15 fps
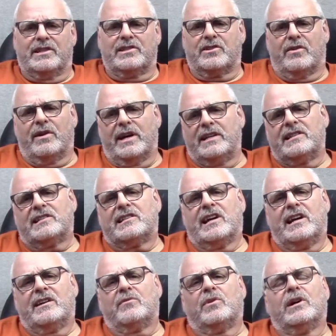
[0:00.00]
So I
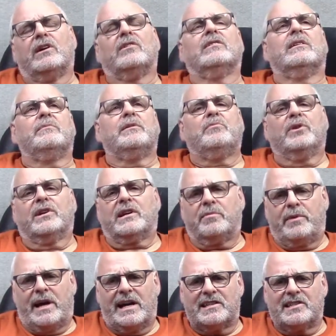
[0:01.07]
decided, well, let me put a
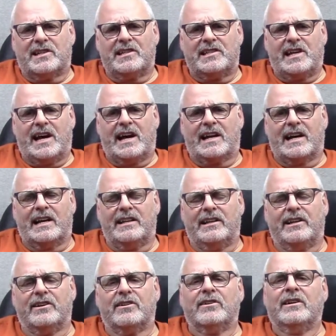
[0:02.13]
capacitance hat on
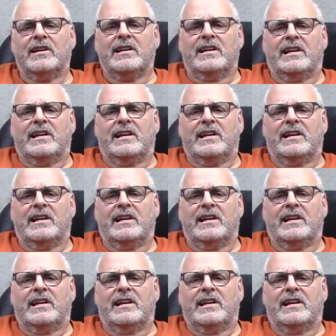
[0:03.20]
there,